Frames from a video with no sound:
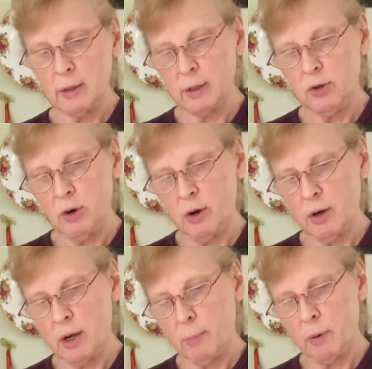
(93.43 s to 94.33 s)

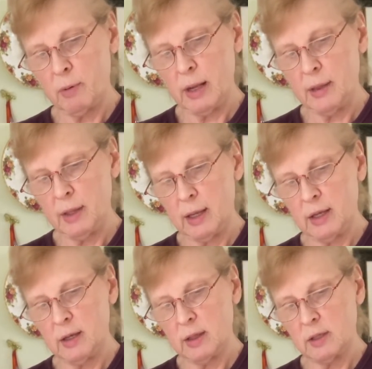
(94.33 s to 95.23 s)
yarn up around the end
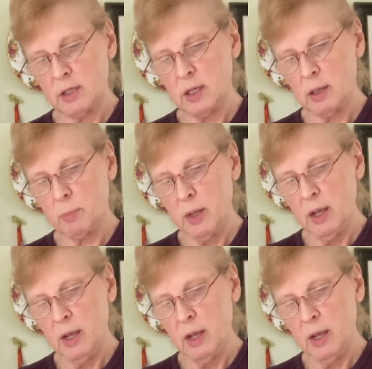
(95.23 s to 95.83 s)
of the tip.